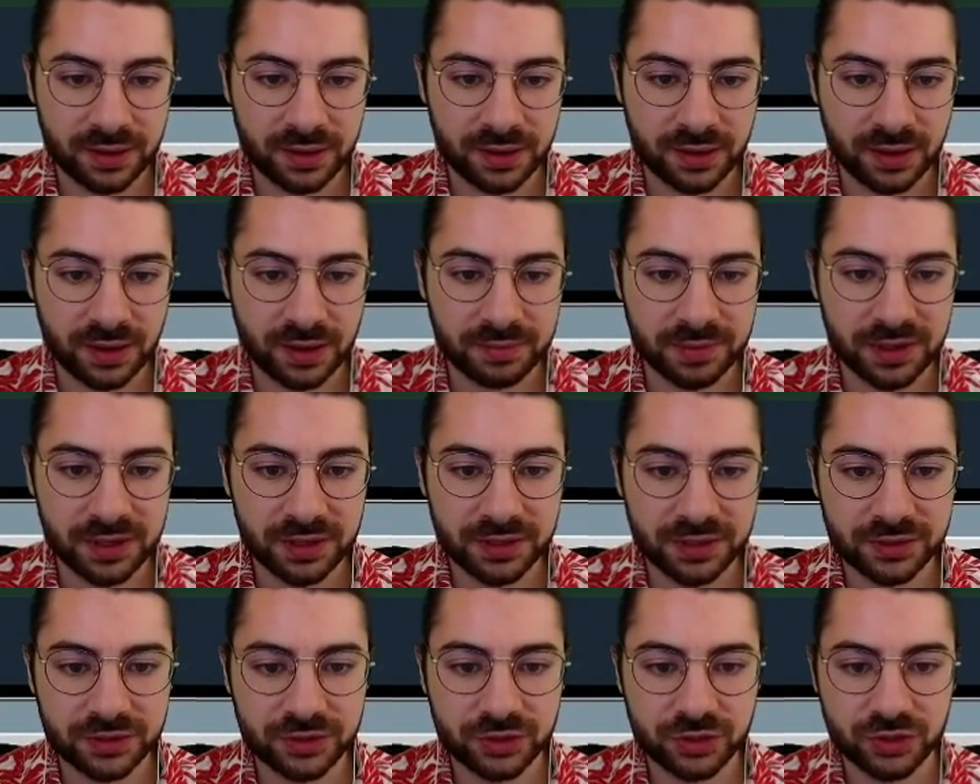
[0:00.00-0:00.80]
I'm
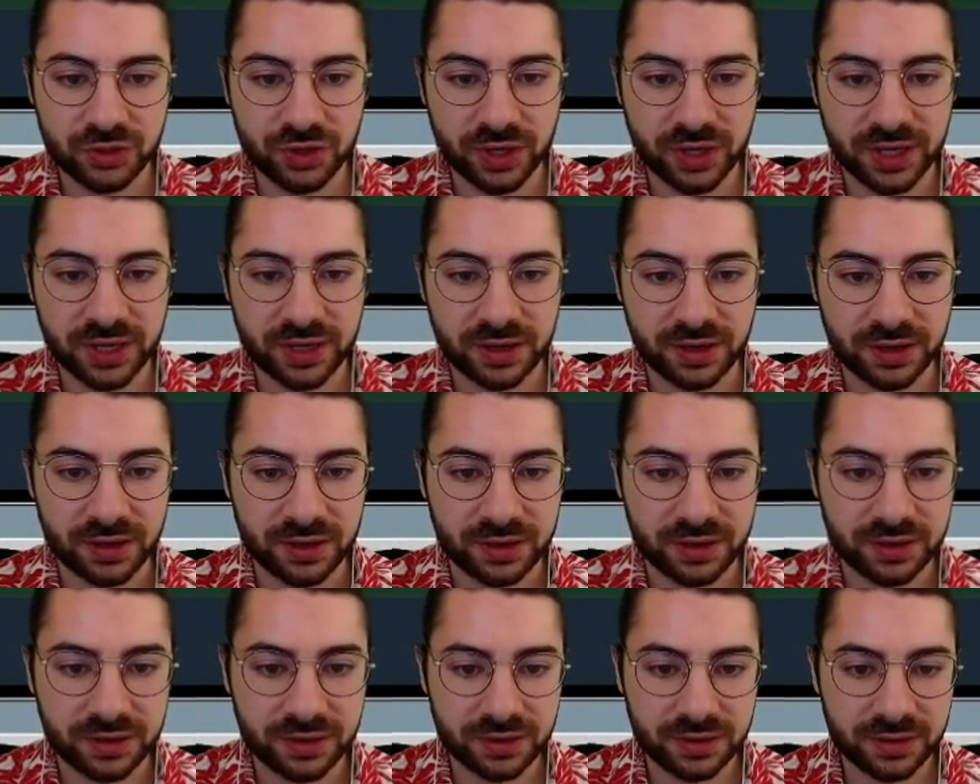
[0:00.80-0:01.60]
gonna try
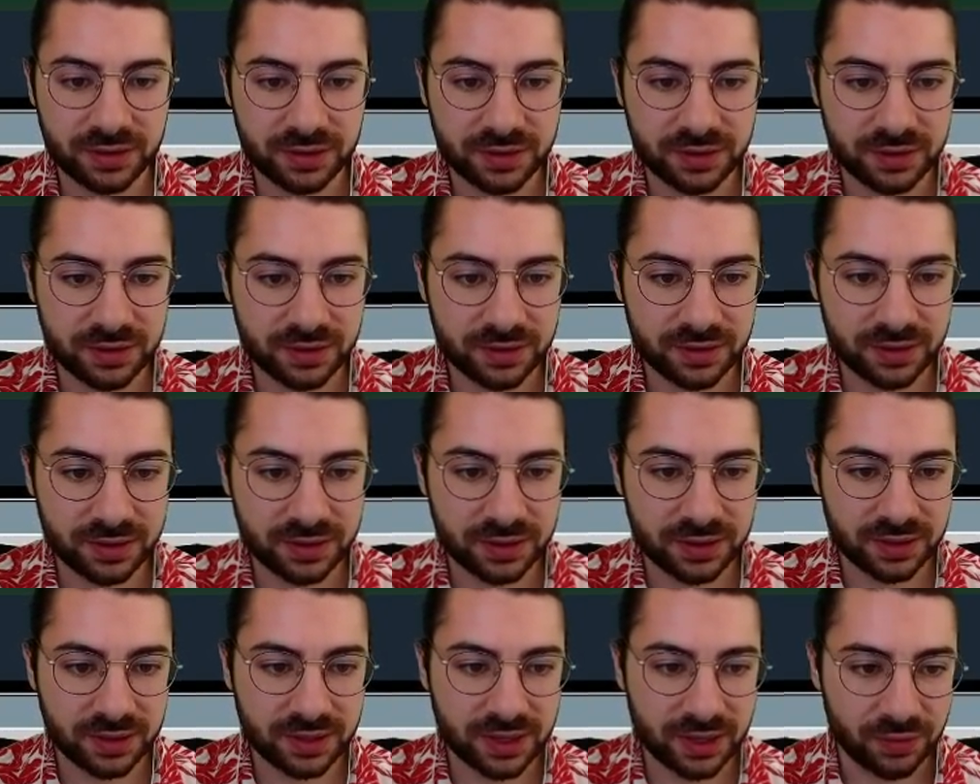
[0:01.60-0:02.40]
to
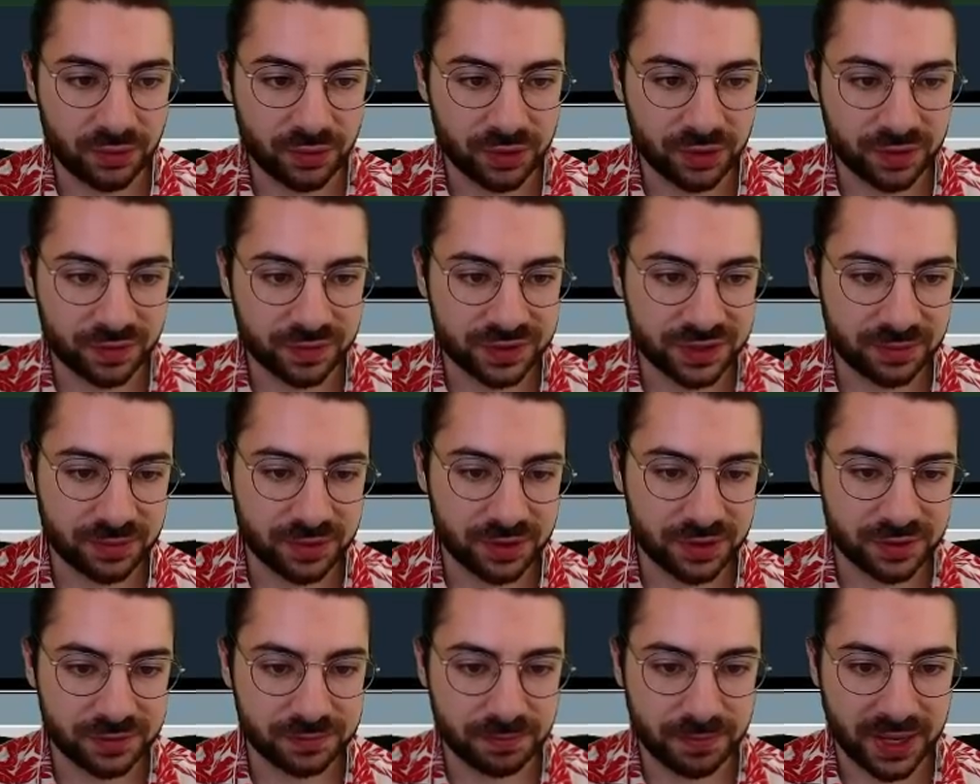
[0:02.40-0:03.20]
get rid of some of
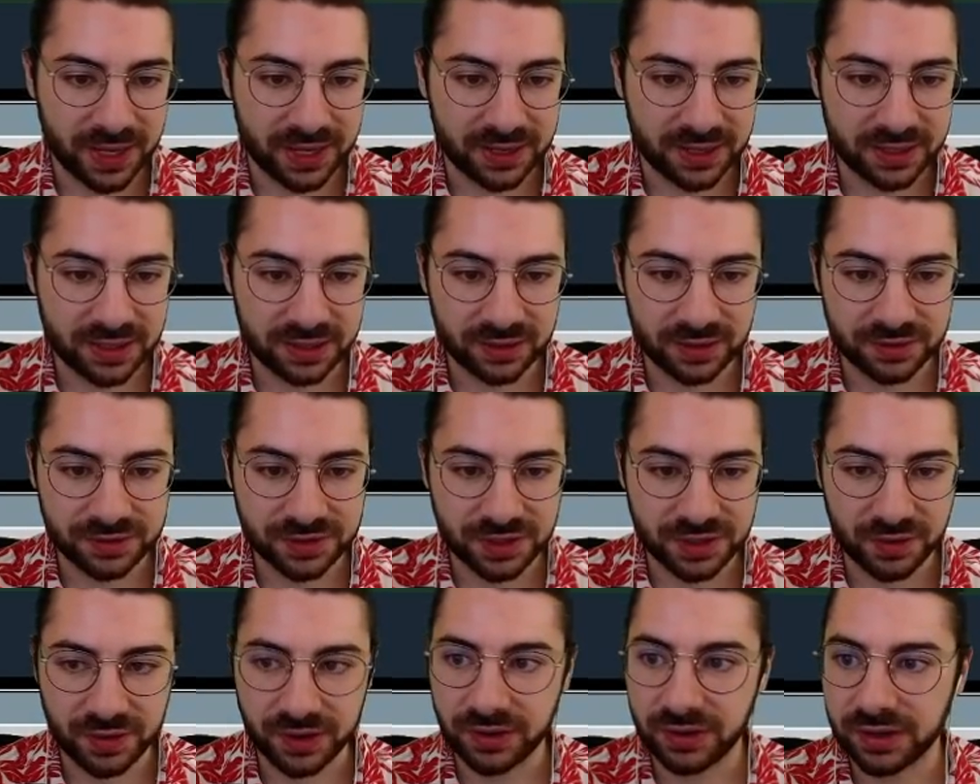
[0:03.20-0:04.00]
this banding that's
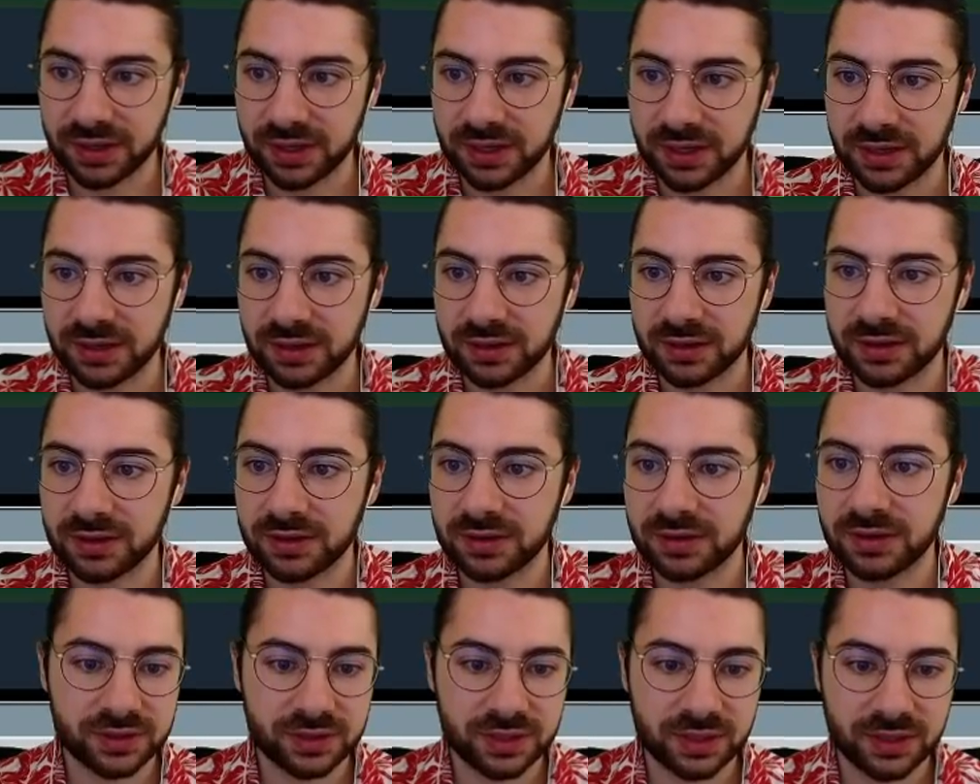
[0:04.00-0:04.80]
going on here
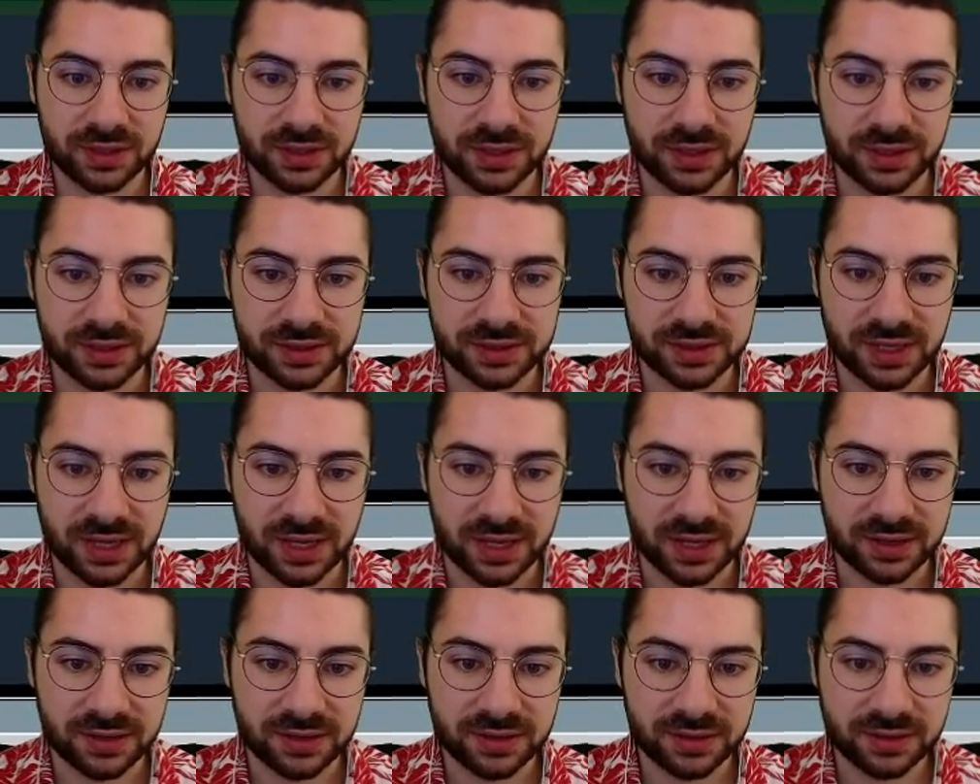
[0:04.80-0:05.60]
in the
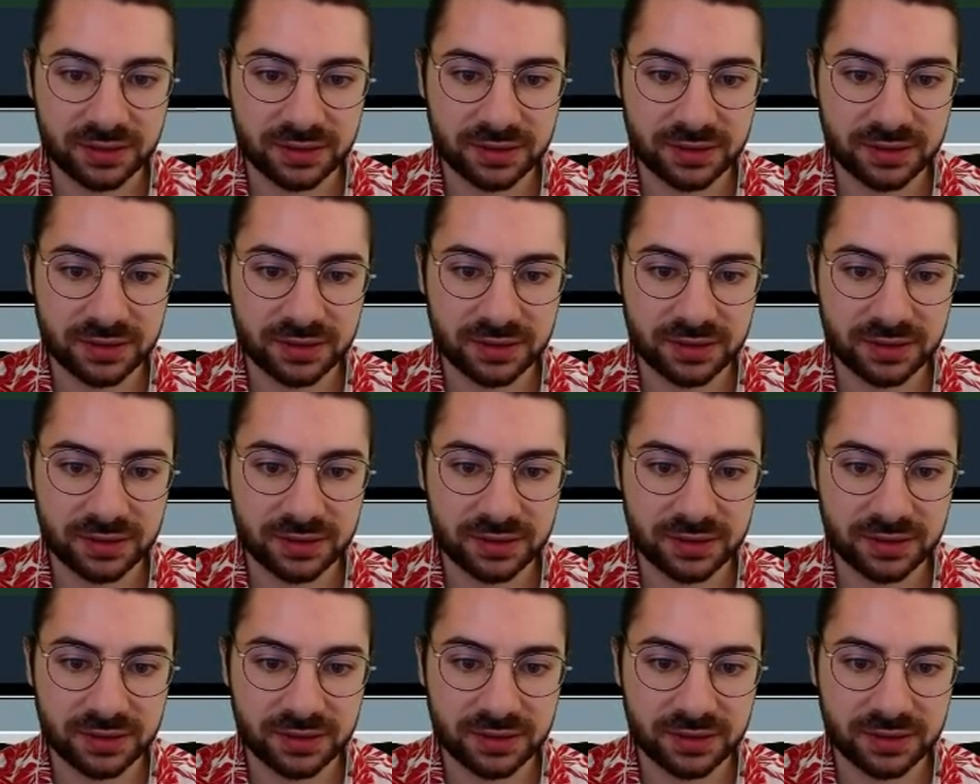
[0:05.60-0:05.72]
sand